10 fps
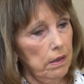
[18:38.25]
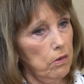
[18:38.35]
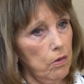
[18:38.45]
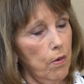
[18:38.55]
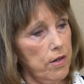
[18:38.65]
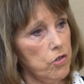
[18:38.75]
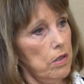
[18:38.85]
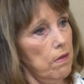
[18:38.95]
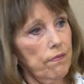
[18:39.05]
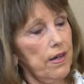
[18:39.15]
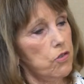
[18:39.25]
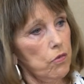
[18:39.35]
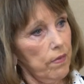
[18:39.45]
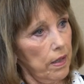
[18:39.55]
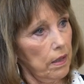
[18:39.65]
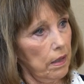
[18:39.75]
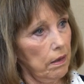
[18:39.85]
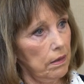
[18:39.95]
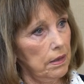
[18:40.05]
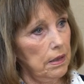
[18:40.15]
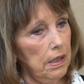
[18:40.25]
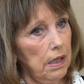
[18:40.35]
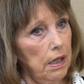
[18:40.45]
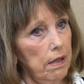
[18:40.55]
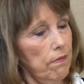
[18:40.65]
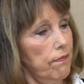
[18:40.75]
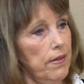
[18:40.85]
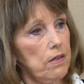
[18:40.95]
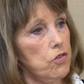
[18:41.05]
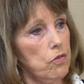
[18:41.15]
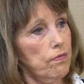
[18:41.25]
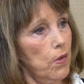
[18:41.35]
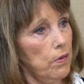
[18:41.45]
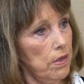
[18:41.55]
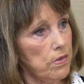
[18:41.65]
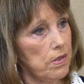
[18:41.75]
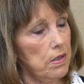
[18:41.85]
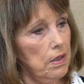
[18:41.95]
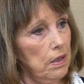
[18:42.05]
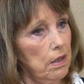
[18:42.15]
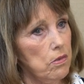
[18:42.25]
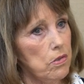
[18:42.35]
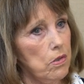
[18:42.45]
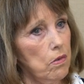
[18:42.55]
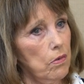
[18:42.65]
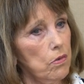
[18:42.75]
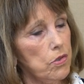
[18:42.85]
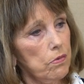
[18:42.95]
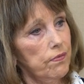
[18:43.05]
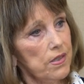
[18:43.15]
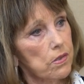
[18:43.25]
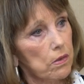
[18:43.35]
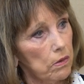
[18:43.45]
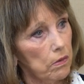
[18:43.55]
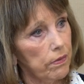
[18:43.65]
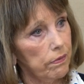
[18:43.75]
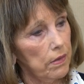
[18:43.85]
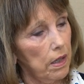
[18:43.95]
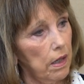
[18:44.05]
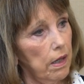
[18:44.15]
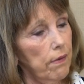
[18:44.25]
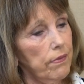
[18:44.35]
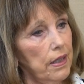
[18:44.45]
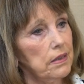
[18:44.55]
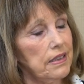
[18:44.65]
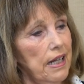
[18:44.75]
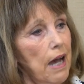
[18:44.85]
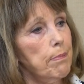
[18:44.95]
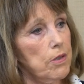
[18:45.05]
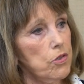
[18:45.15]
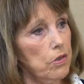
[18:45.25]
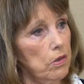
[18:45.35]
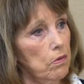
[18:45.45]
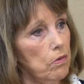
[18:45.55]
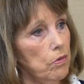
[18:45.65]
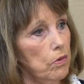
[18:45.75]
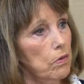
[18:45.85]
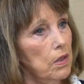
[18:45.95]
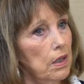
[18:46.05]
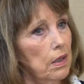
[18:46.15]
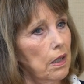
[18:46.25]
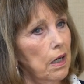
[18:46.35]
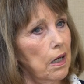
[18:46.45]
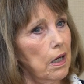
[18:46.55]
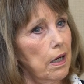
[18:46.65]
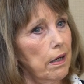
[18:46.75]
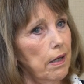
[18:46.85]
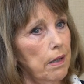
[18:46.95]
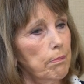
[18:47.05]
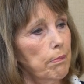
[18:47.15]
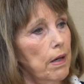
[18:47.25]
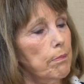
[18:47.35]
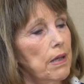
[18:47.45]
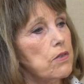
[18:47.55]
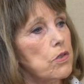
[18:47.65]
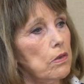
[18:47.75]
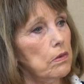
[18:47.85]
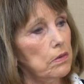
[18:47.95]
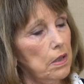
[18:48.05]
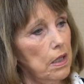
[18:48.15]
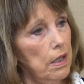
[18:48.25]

No question. It affects your thinking. It affects your focus. And so those are physical things that happen to you through a mental,